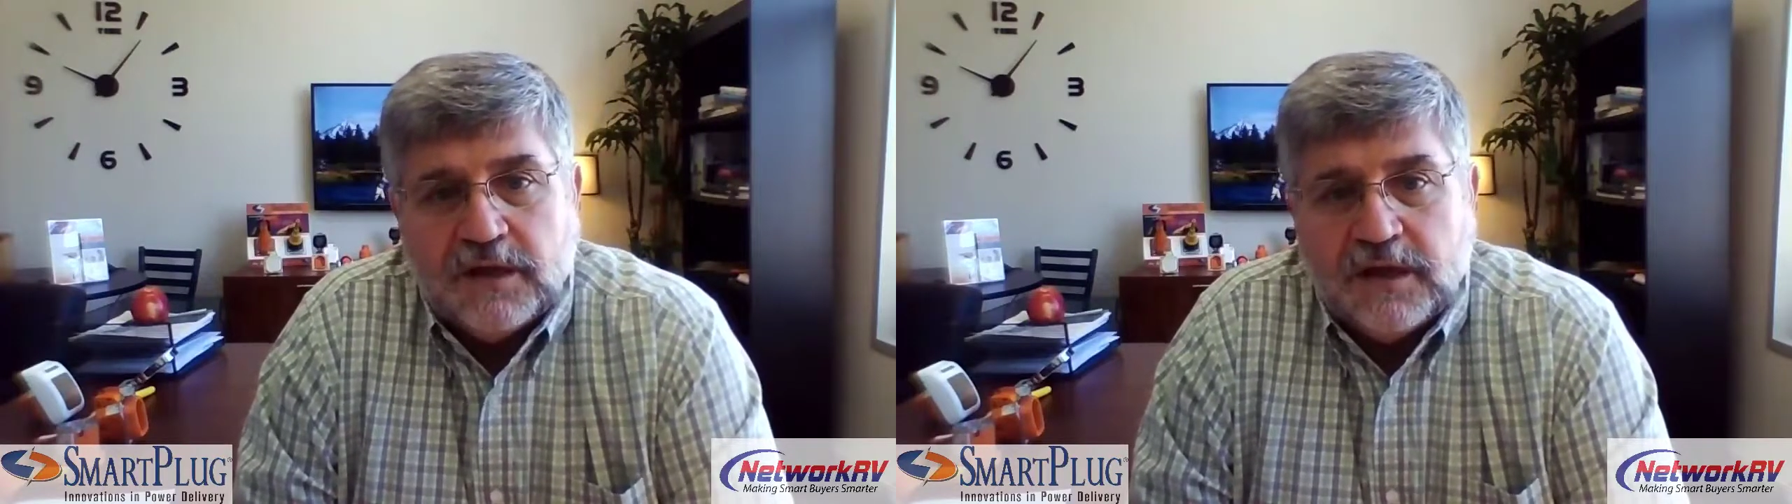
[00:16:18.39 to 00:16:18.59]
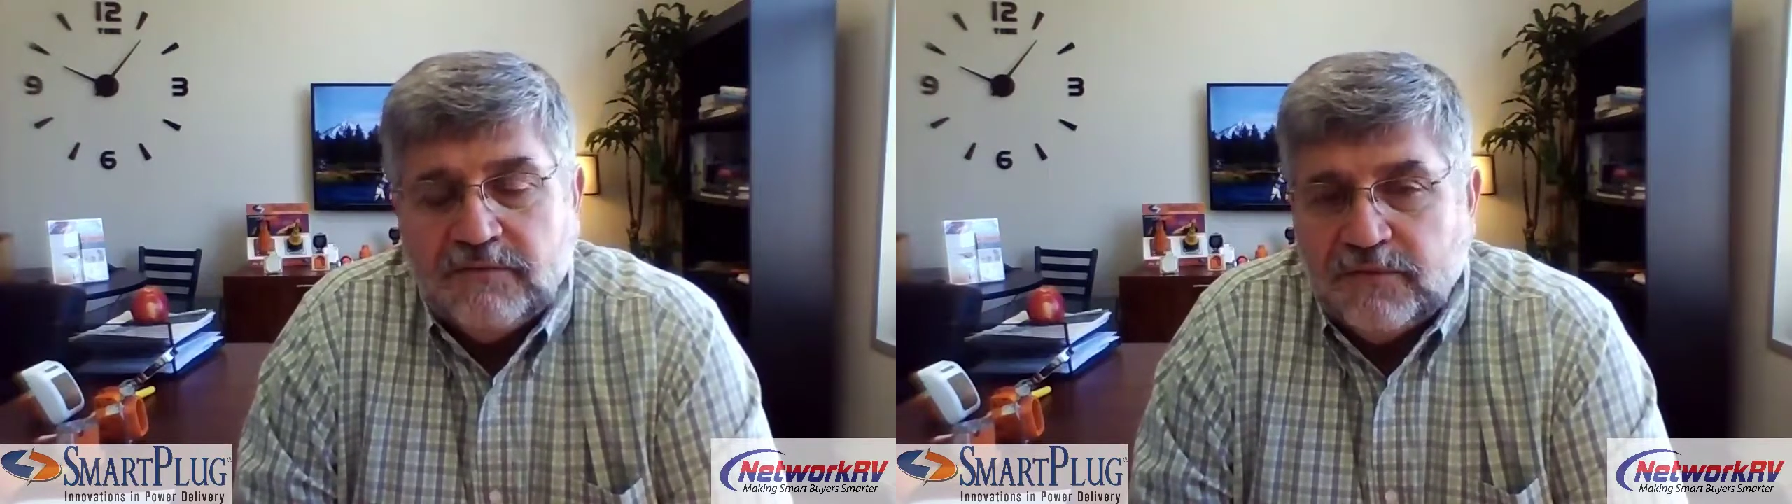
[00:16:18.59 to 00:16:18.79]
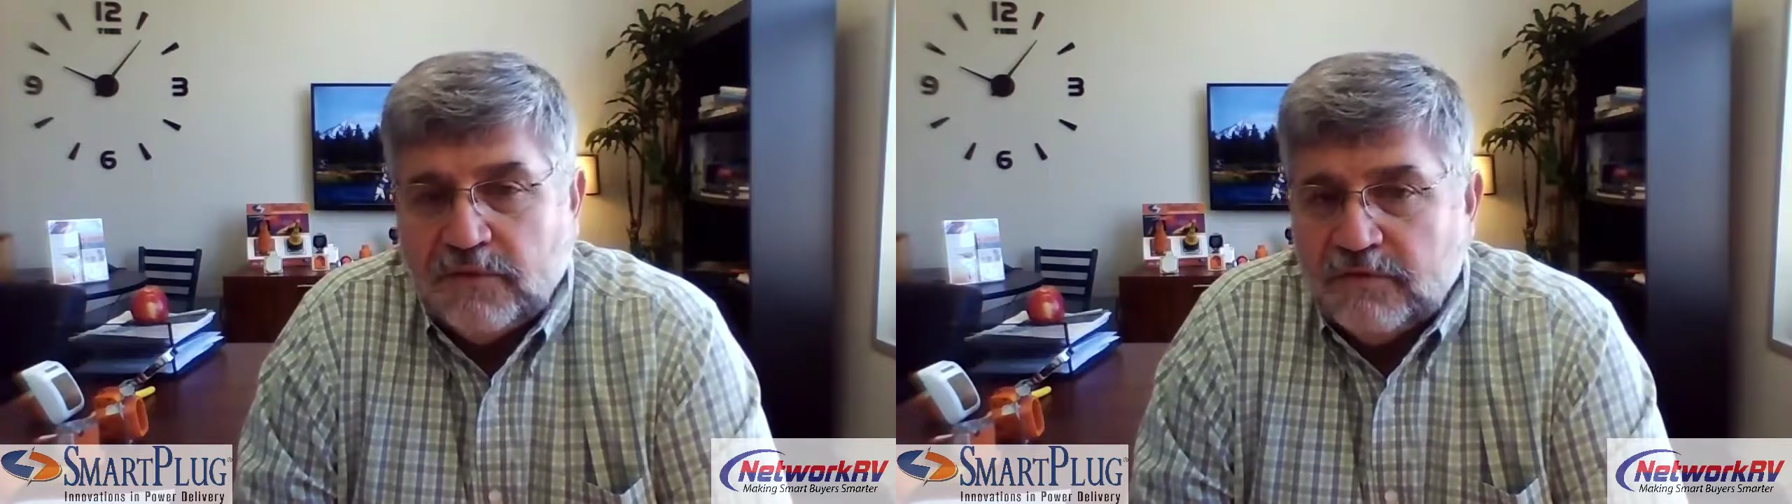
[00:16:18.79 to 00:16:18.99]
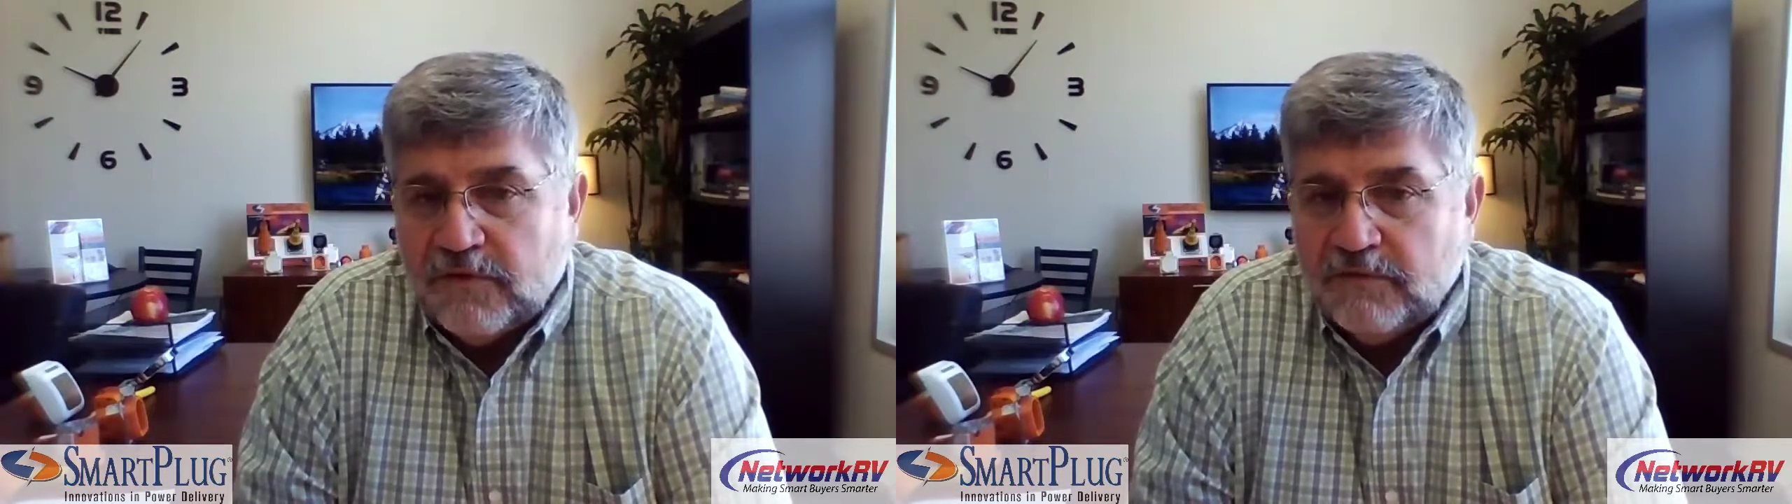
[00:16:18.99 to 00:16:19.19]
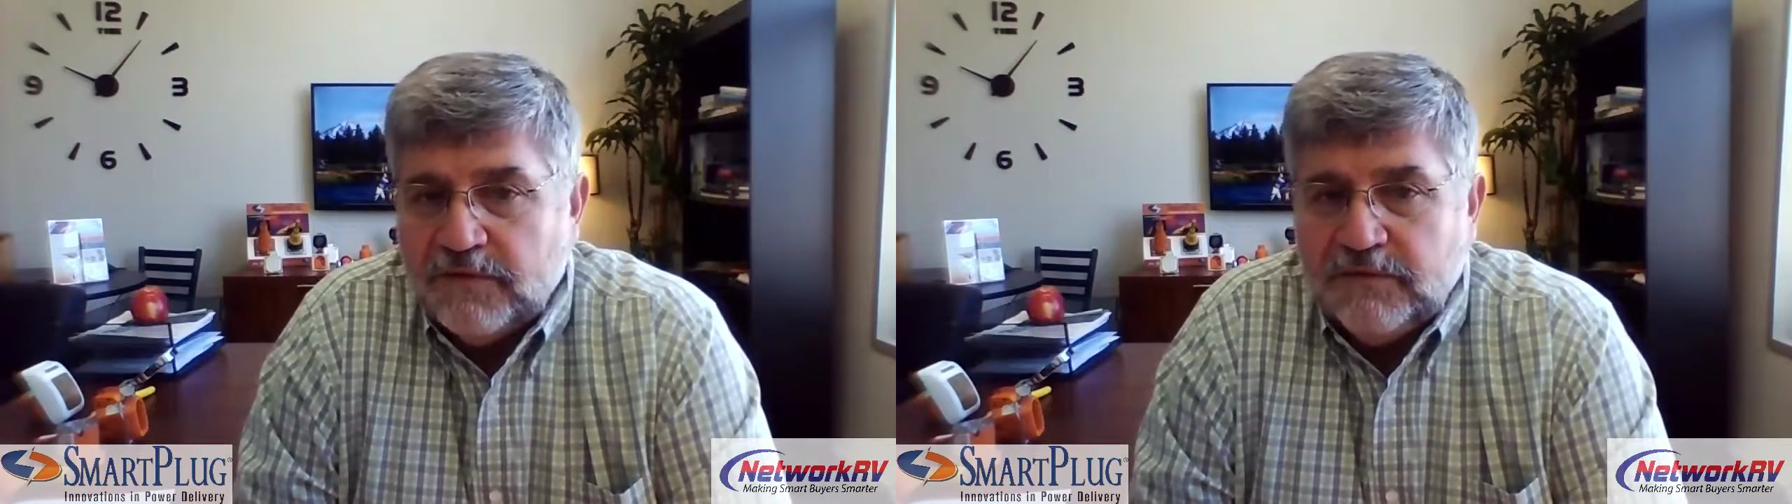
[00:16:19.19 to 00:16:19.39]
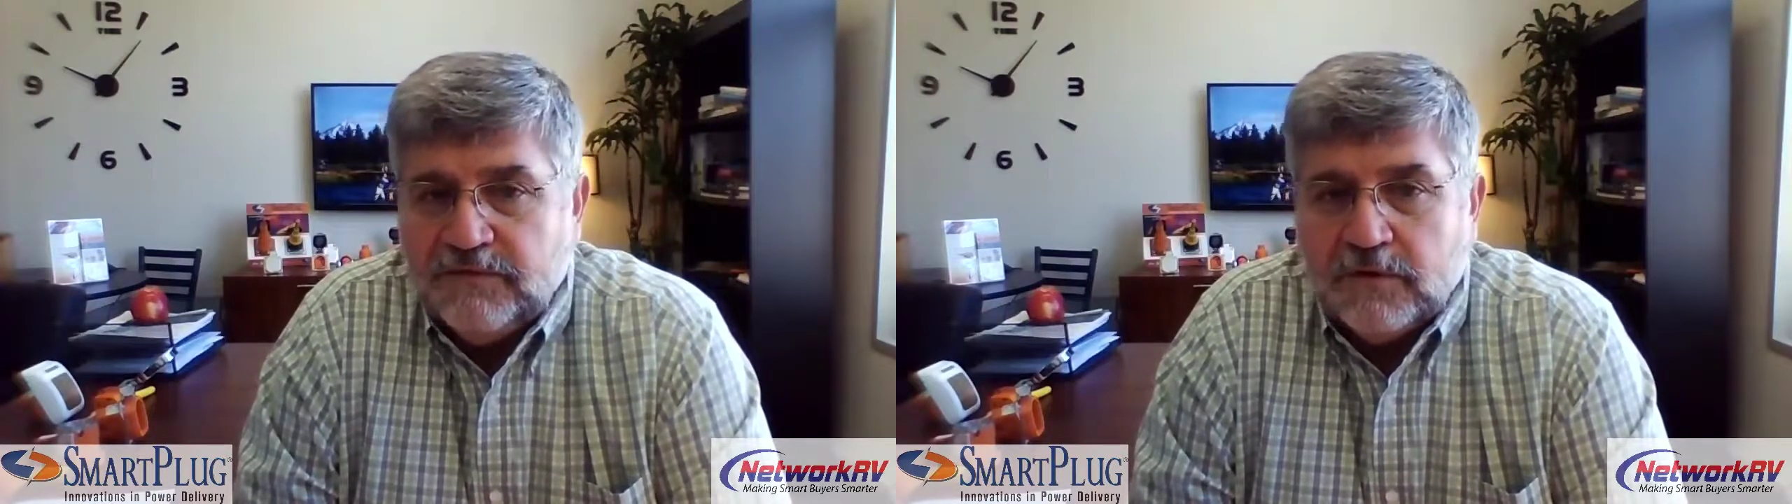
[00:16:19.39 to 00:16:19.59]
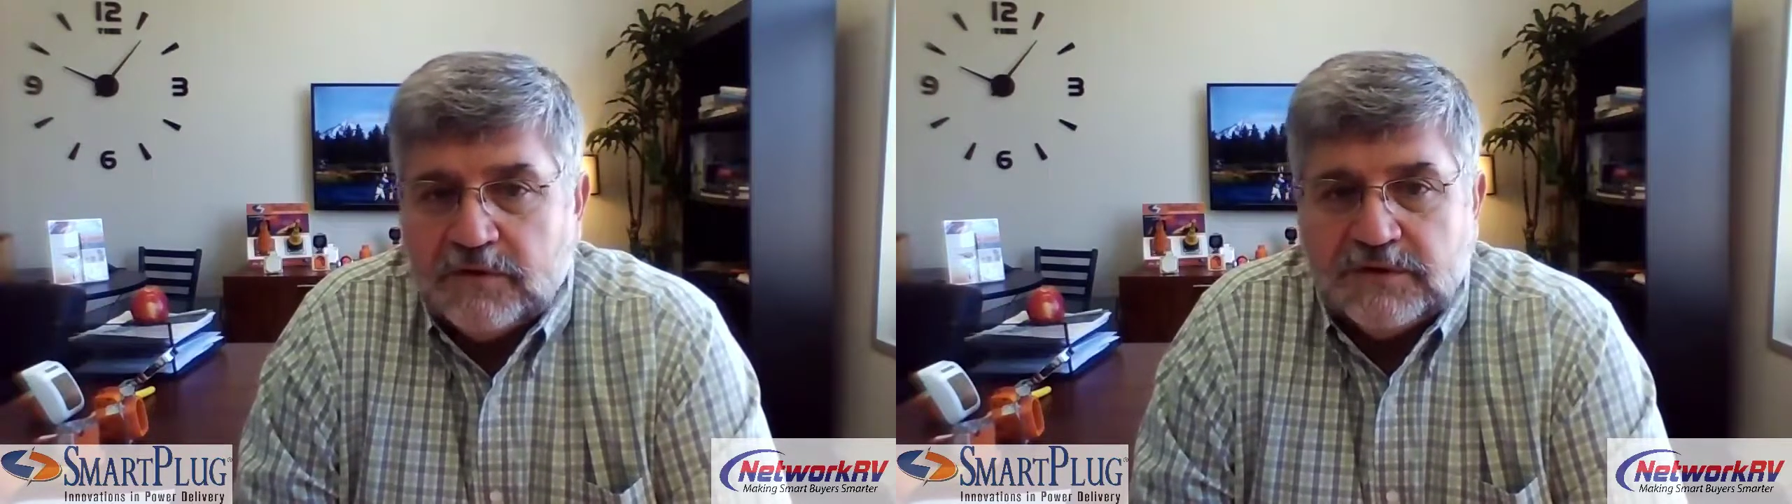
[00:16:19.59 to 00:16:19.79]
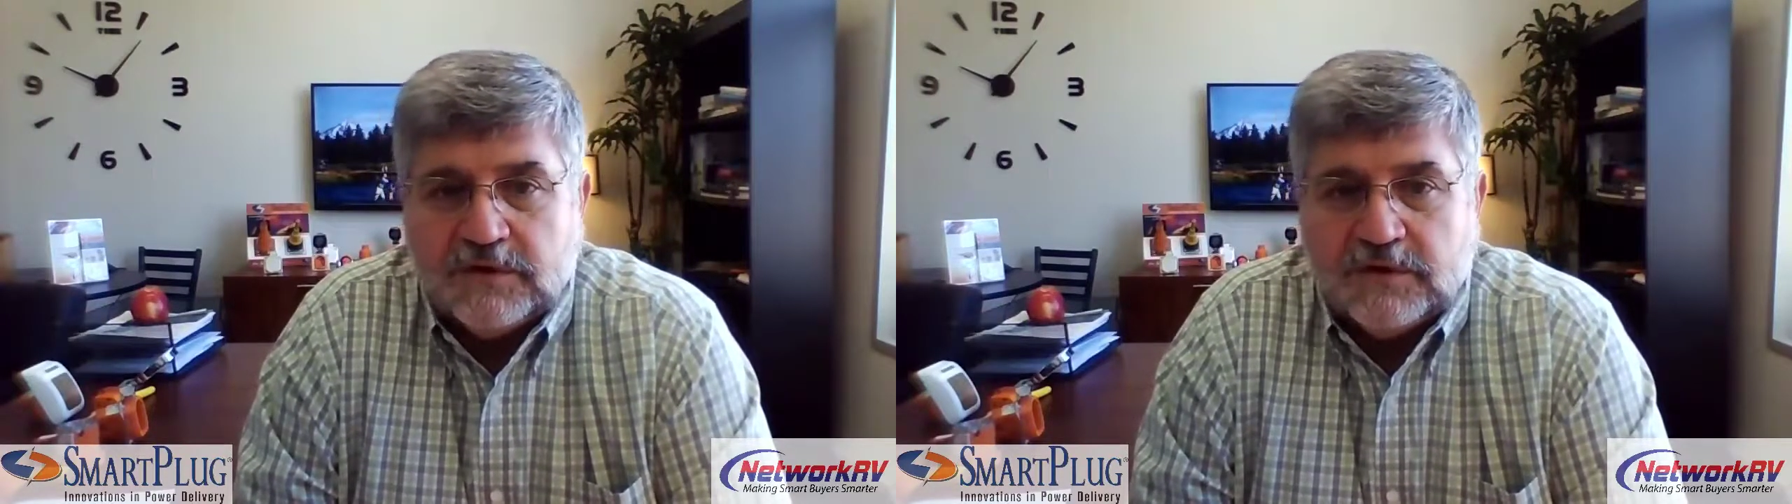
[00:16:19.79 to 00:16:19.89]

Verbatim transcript: handful of RV folks